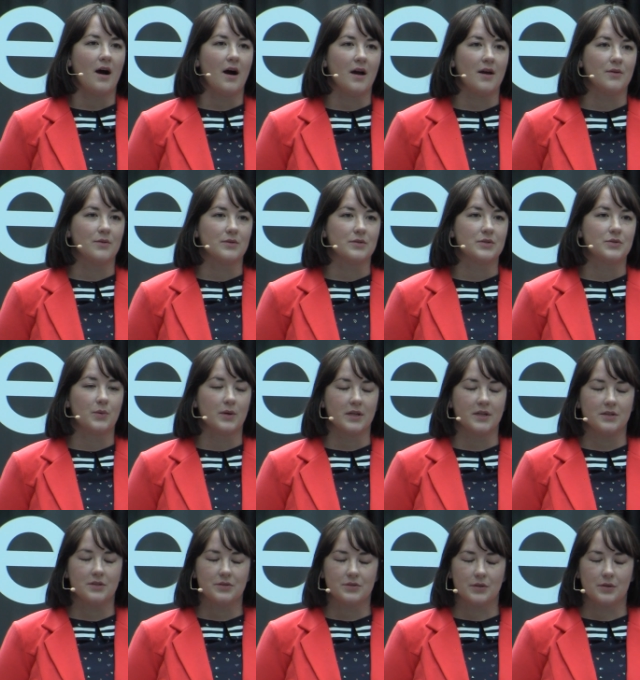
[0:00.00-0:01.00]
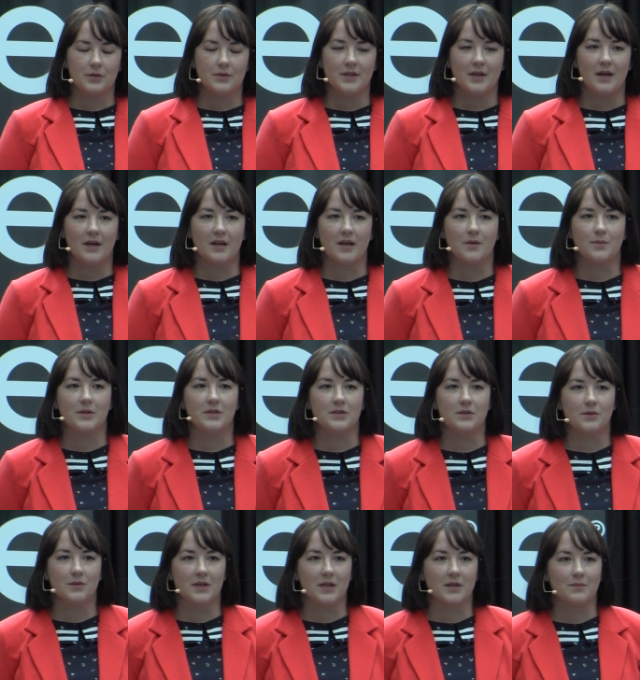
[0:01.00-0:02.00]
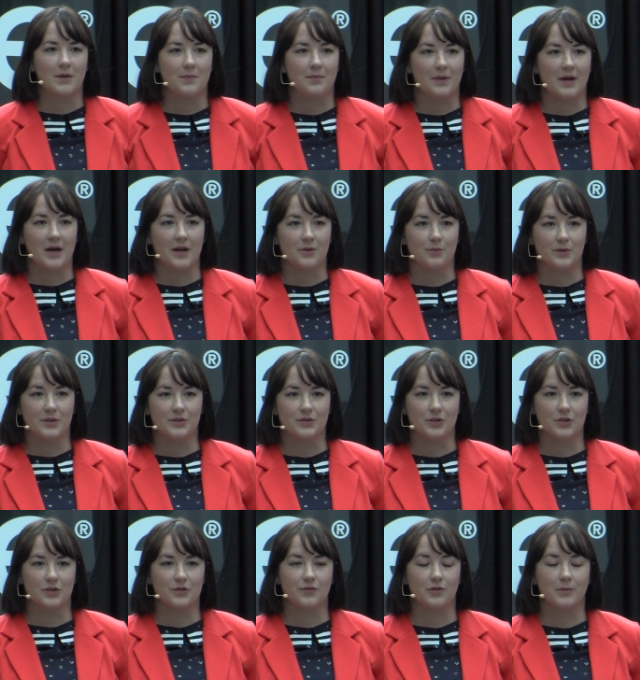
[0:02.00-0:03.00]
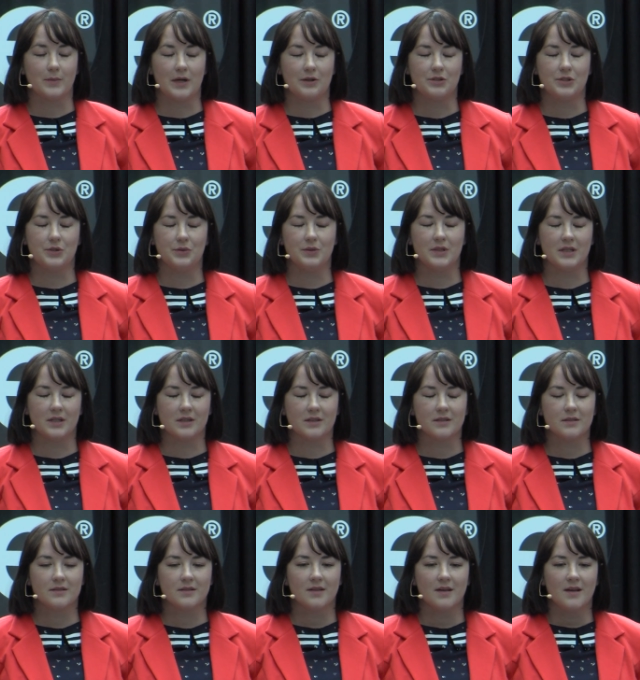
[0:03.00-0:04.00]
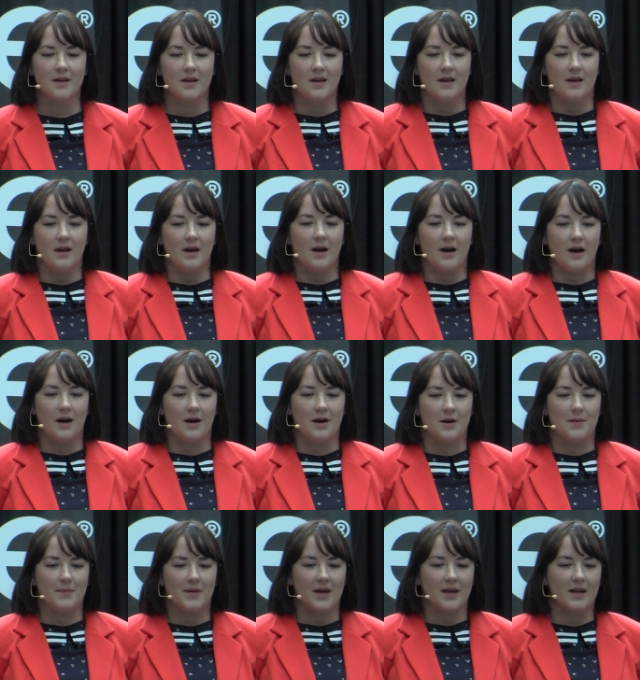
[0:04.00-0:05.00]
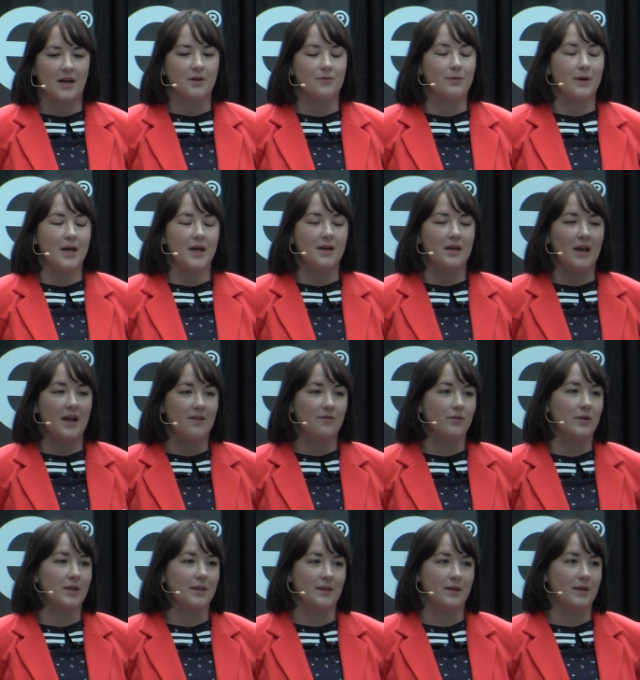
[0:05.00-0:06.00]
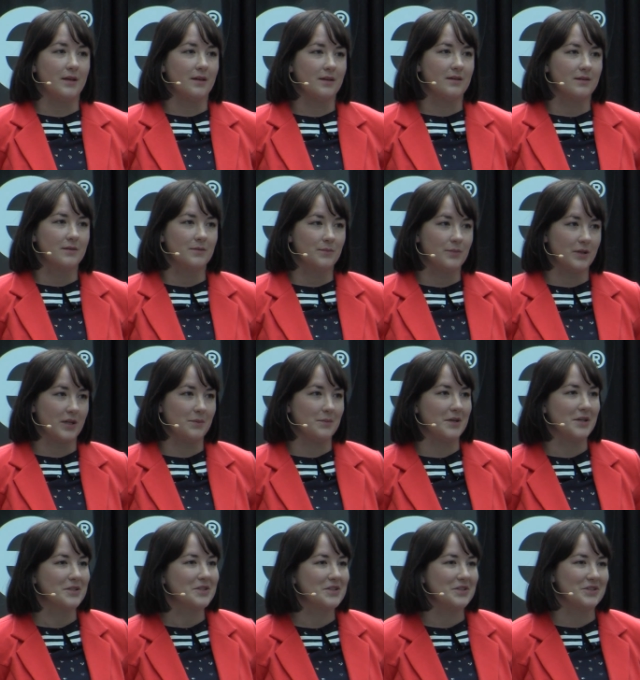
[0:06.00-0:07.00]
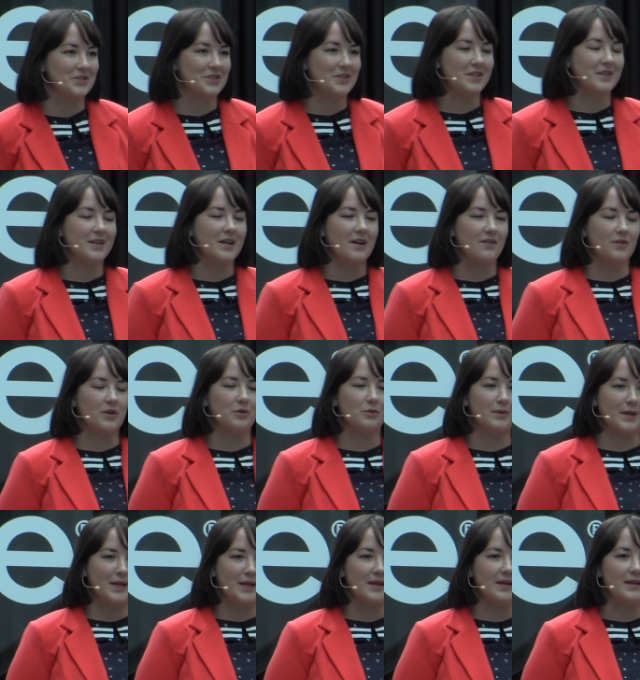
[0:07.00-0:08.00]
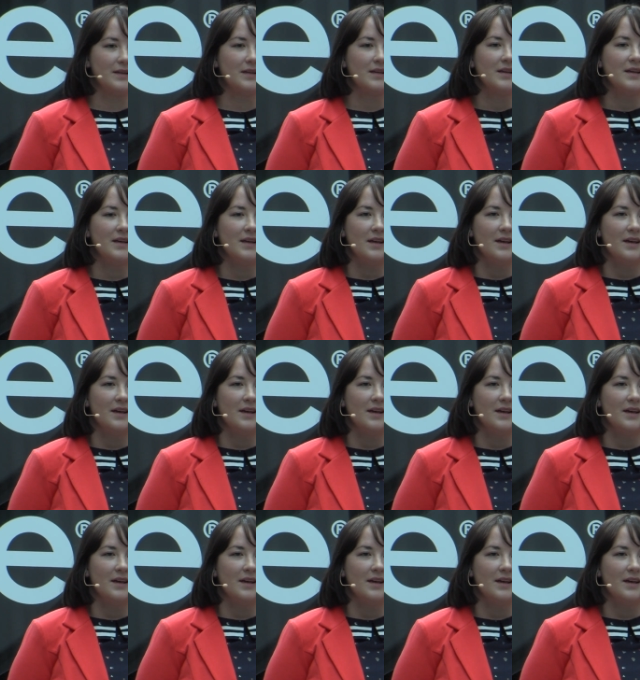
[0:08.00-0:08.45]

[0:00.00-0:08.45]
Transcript: I was 20 years old and I'd been doing my plath research for about two years. Um, and I'd read everything pretty much that she'd ever written.